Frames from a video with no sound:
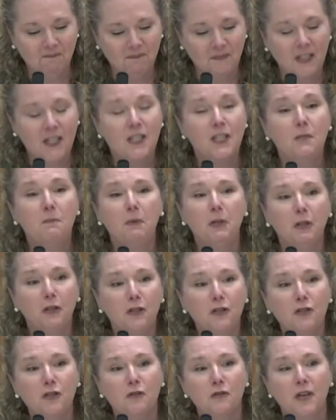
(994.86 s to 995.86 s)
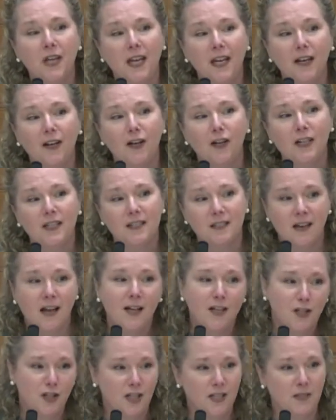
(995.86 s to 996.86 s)
Spiritual care is
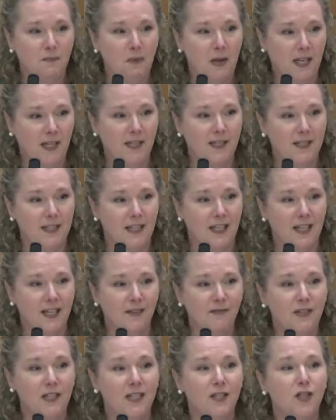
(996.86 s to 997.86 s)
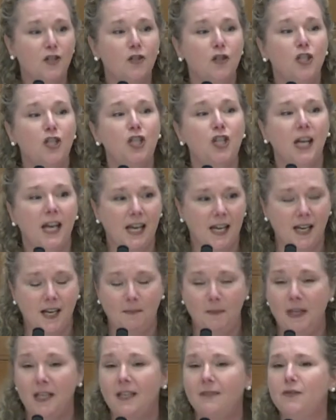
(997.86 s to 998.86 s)
not just Peggy's gift, it's her jam.
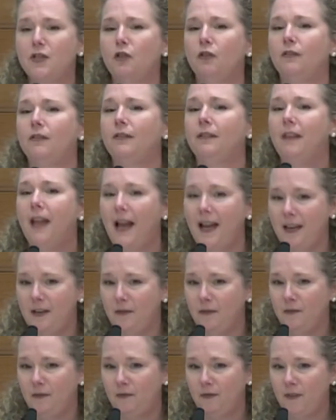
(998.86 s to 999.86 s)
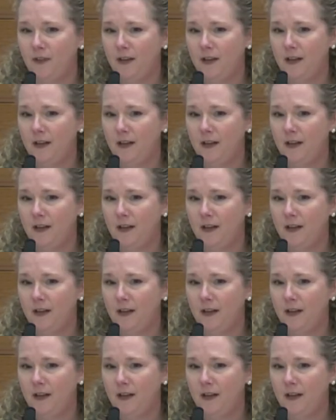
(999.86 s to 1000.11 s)
It gives her life.